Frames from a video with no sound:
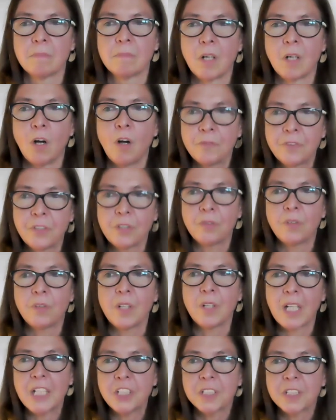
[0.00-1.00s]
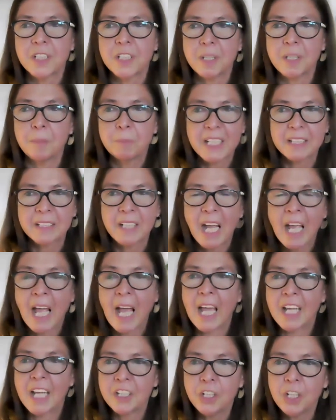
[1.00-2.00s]
of the relationships and,
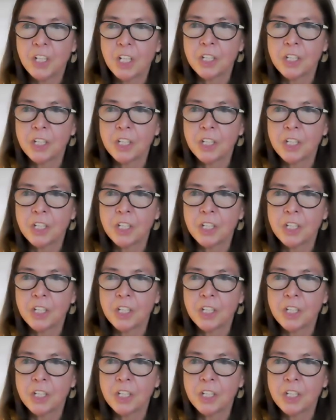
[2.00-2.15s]
and